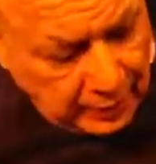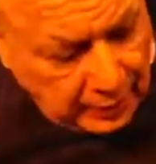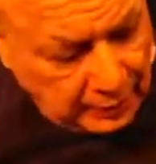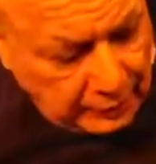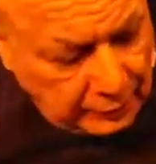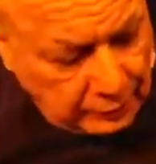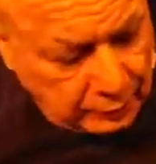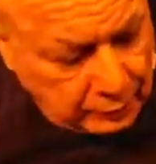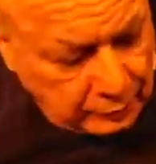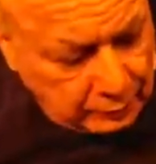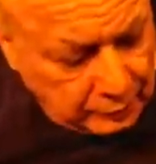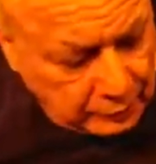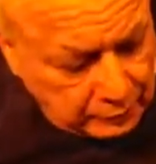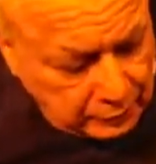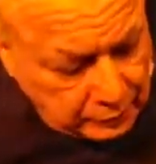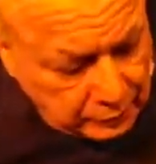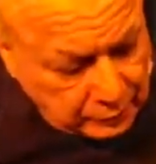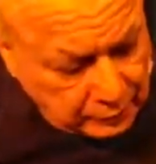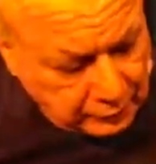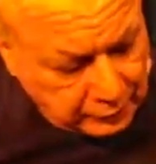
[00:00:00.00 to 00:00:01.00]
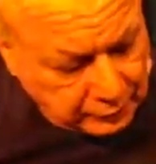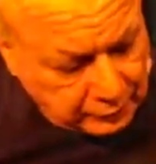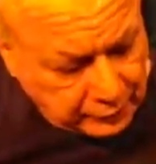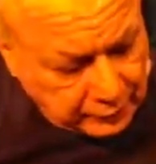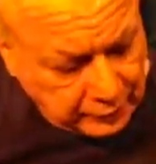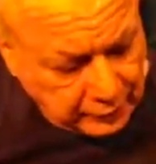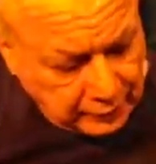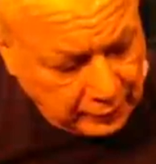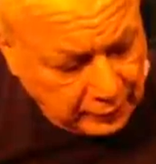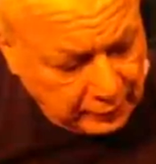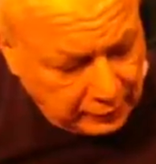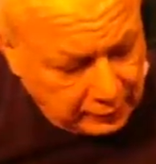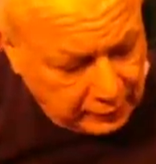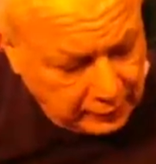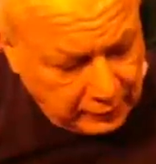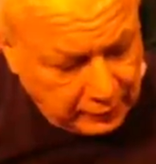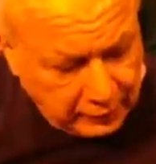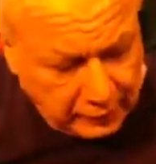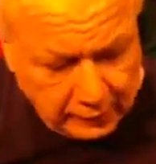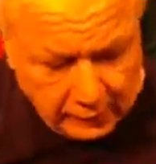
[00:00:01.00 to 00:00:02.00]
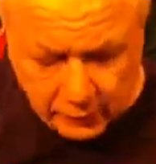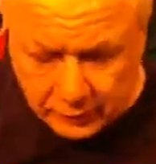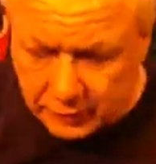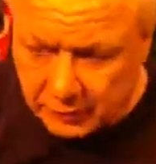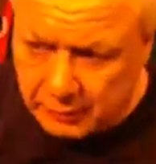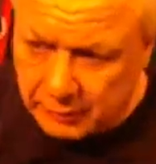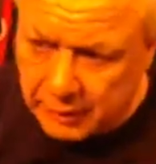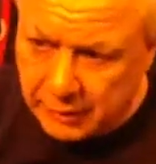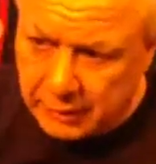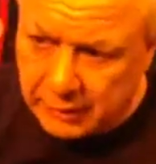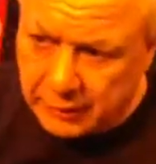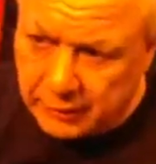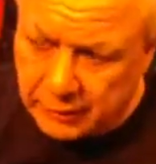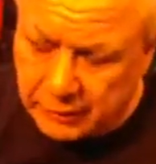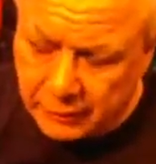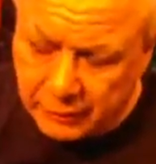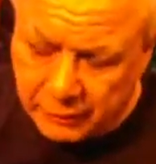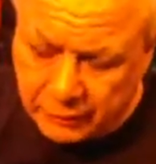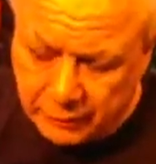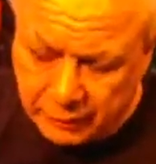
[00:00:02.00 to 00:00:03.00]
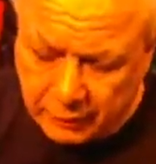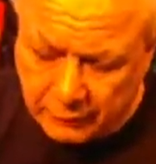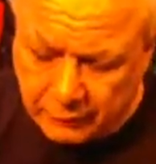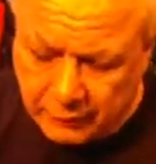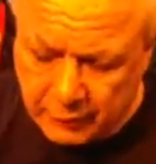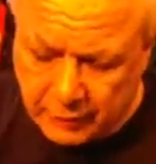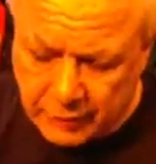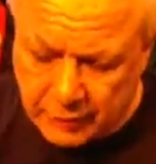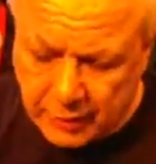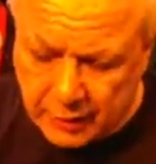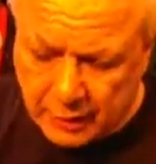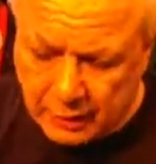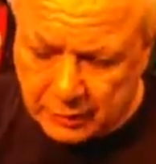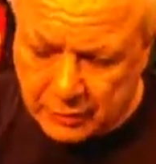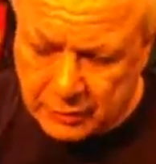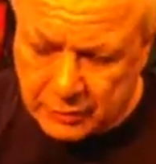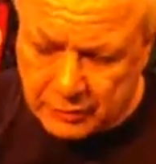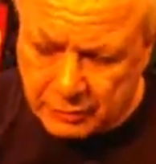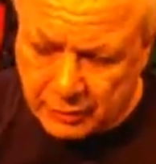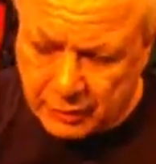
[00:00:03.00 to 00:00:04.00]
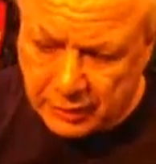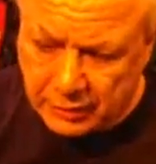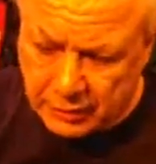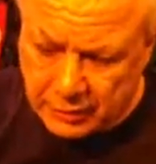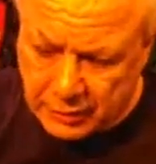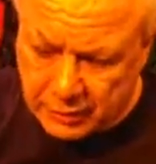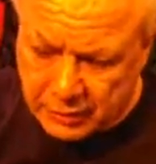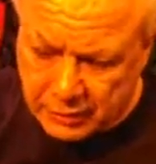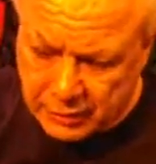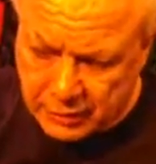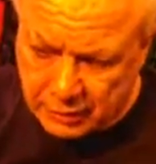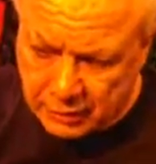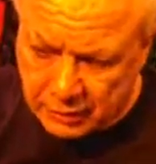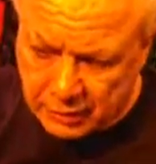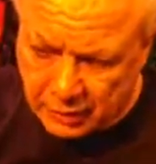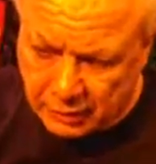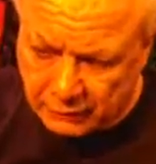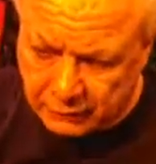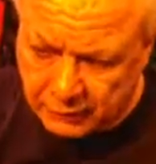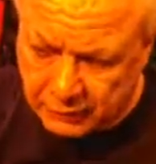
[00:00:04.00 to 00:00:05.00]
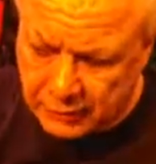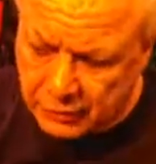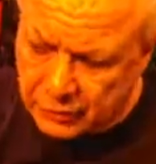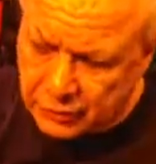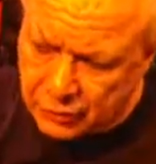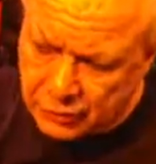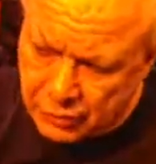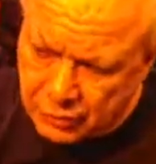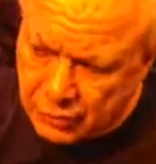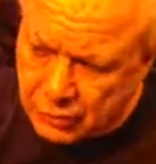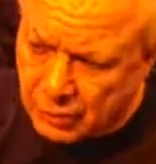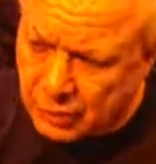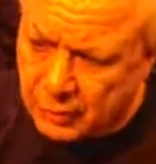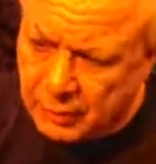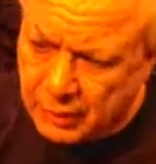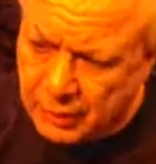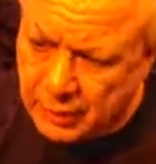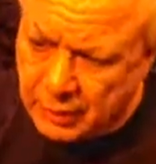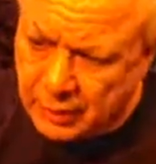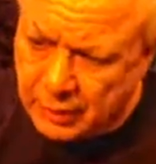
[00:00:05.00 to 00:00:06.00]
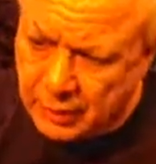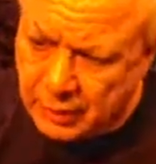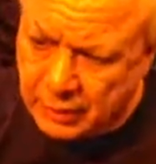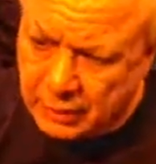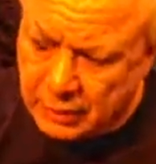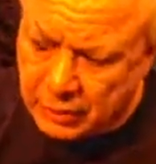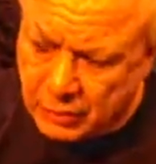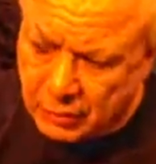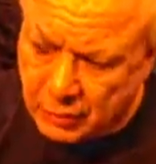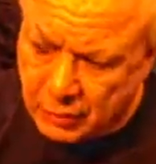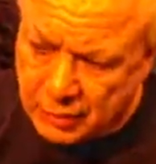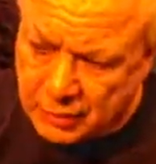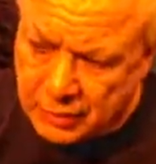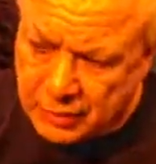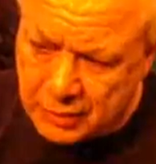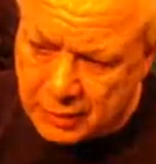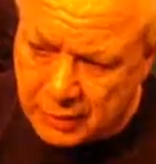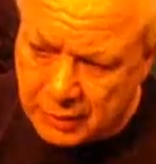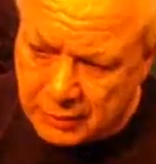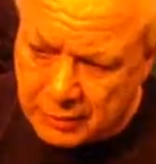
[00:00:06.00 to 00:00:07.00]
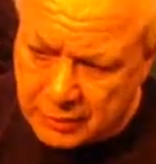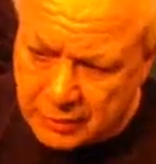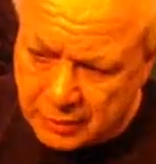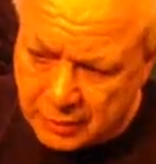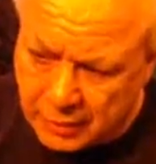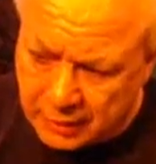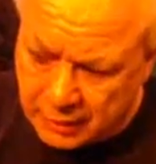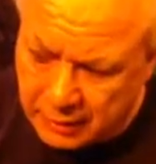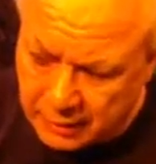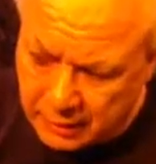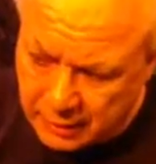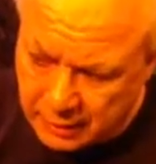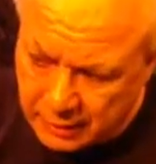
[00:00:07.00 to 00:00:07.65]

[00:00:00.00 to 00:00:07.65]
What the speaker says: And then you use the E to see if the sound is right. Just listen carefully. You should know what an E chord sounds like.